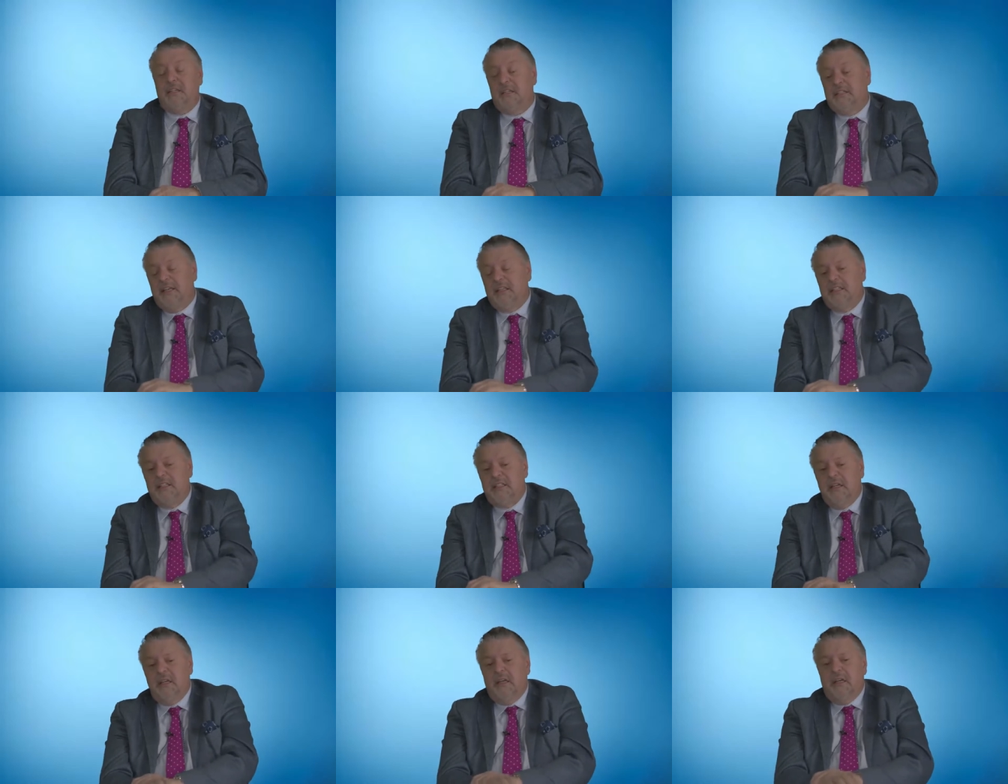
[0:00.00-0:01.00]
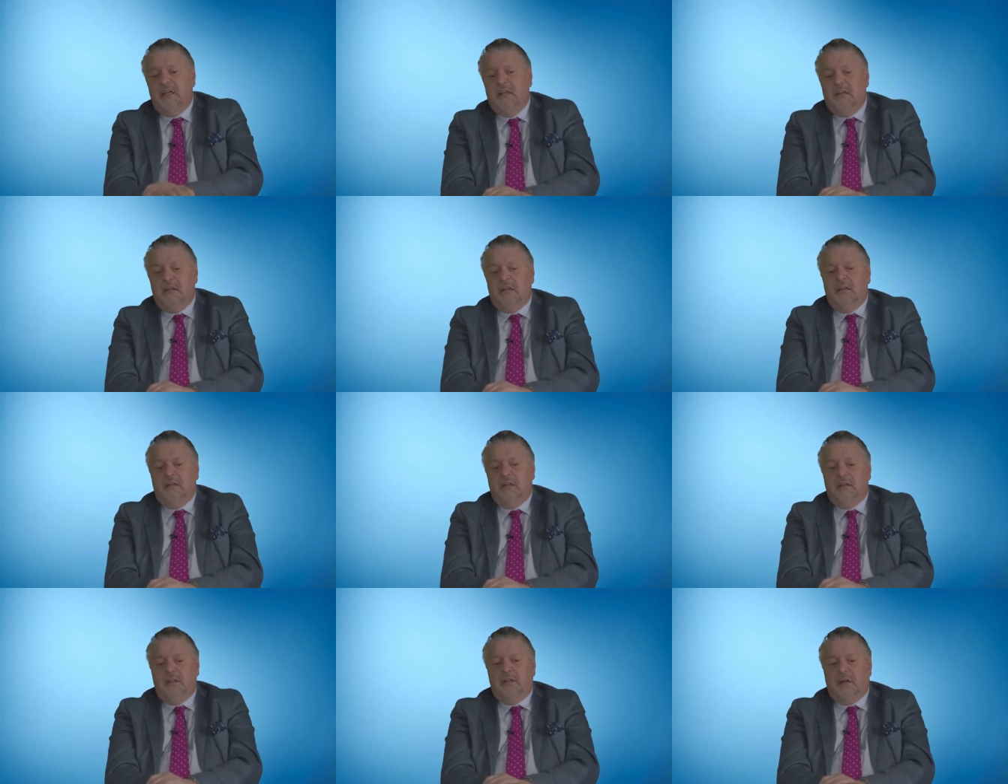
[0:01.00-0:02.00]
In the 60s,
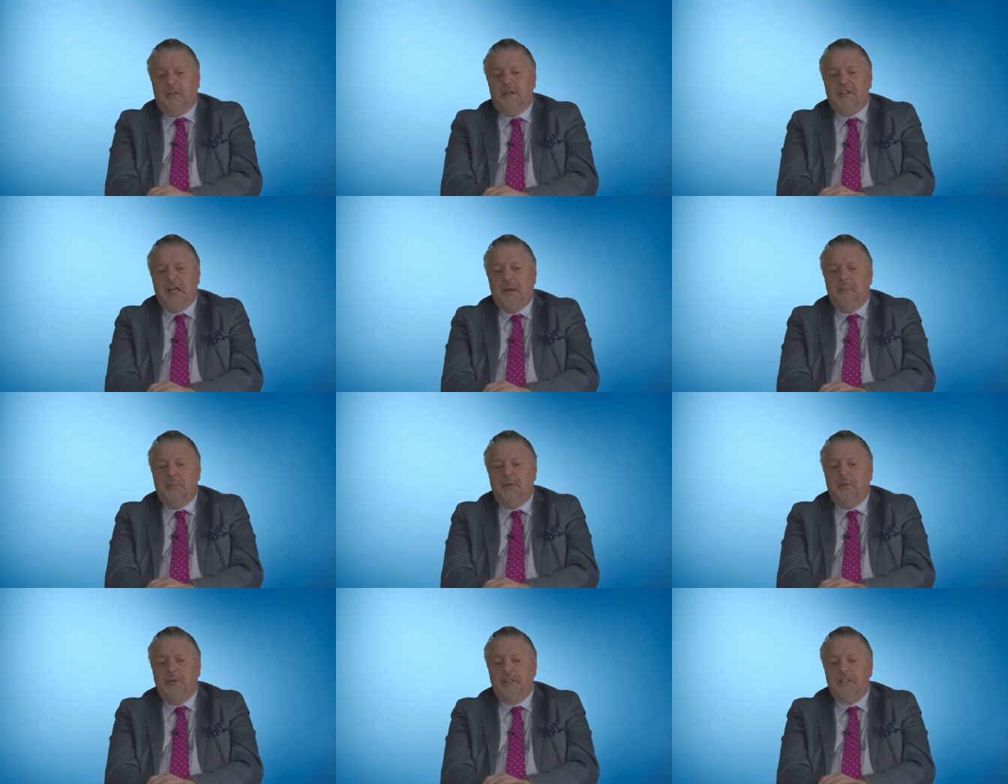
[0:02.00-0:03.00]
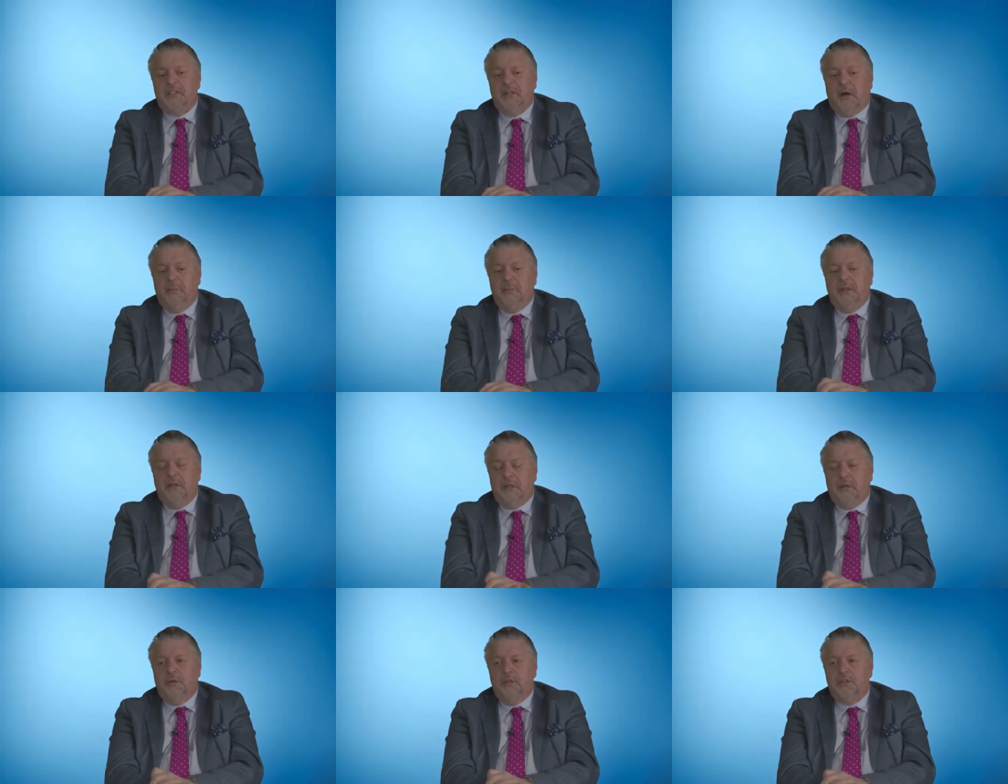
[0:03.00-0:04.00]
uh, Colin Chapman, with his company
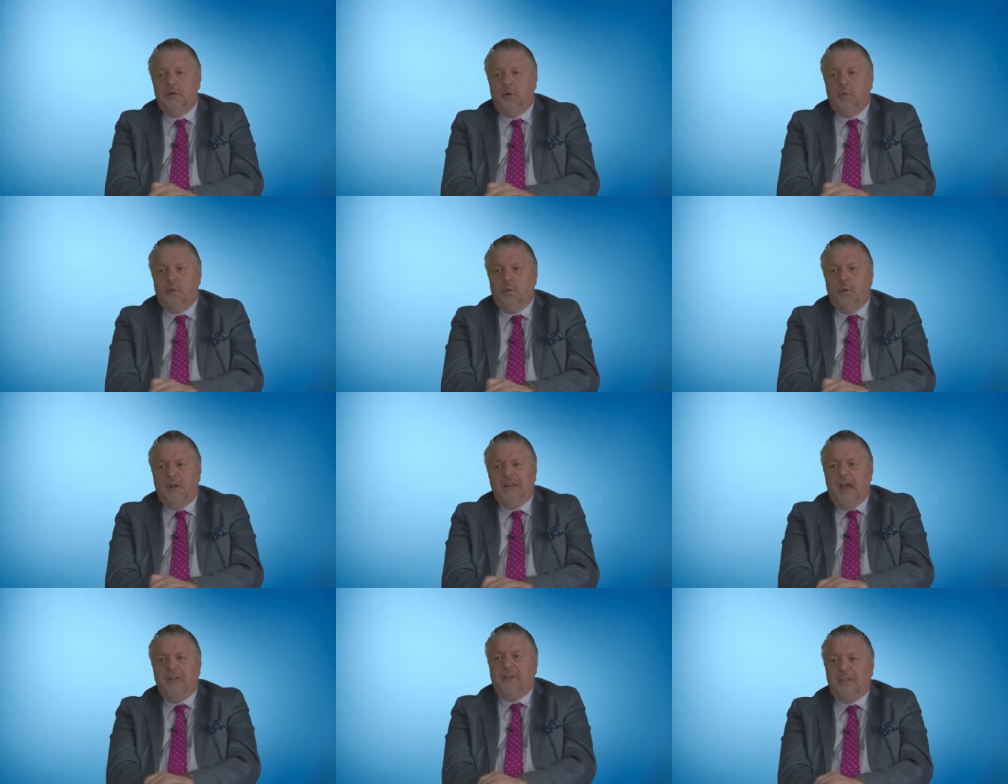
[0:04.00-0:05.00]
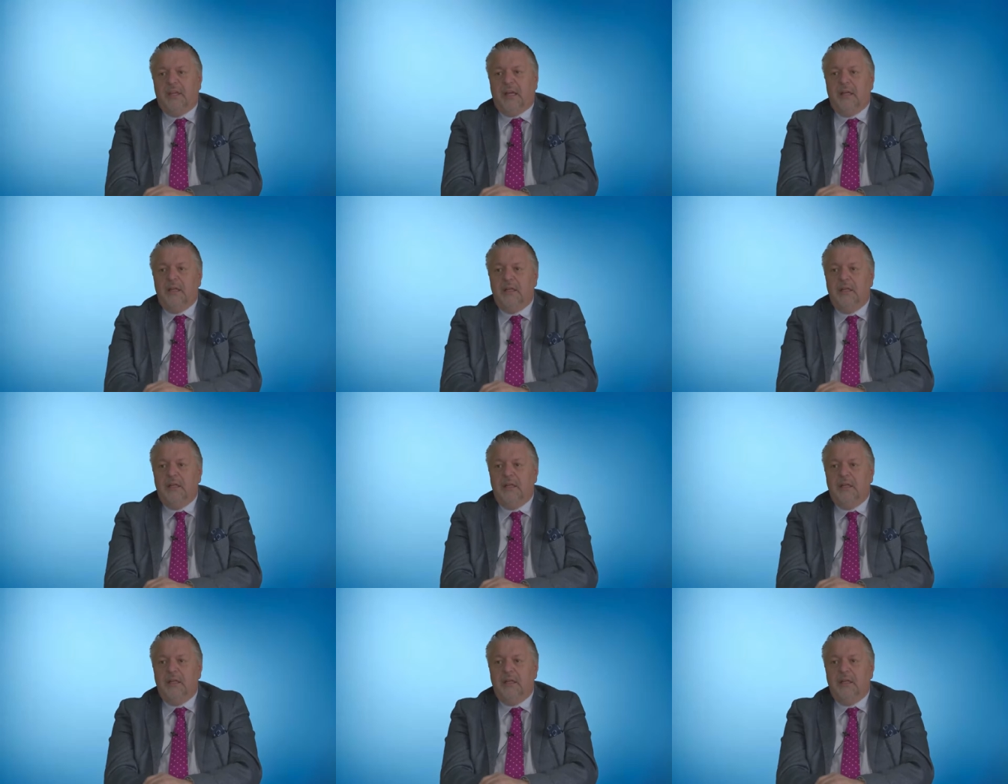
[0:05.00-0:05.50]
Lotus, won everything